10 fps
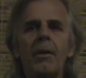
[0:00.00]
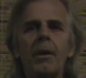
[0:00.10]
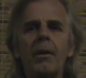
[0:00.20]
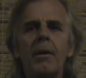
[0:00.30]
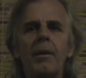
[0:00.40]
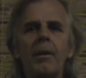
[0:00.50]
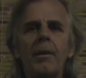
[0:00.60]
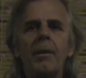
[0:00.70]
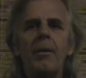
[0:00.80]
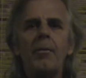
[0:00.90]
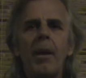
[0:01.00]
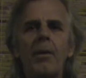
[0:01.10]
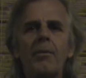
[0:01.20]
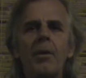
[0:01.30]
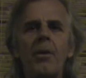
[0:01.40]
Yet their
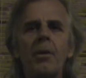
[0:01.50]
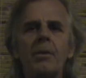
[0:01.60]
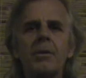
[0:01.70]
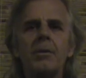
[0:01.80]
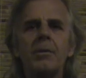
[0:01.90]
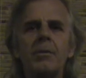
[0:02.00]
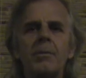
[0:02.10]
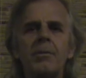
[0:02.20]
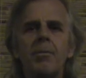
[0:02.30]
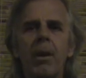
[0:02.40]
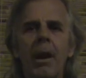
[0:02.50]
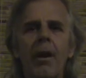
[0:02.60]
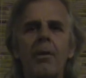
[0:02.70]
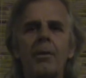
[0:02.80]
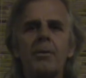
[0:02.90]
main focus is to
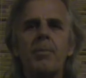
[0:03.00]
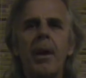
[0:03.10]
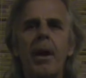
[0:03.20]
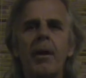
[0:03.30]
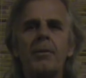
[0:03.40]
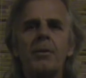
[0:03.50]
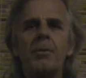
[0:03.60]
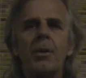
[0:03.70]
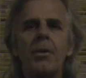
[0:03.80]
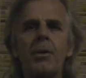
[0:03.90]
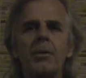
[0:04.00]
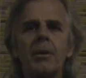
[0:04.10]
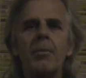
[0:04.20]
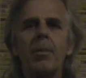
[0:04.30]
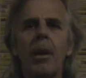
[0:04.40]
plow this path, just
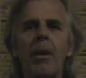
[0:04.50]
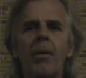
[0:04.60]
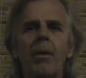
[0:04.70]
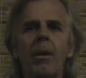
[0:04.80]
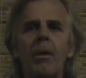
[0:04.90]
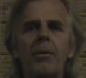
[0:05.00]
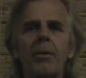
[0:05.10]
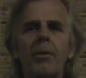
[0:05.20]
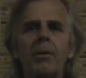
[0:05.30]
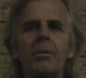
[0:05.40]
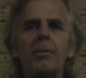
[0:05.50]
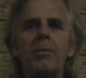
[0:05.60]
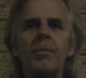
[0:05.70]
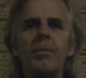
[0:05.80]
ruthlessly plow through these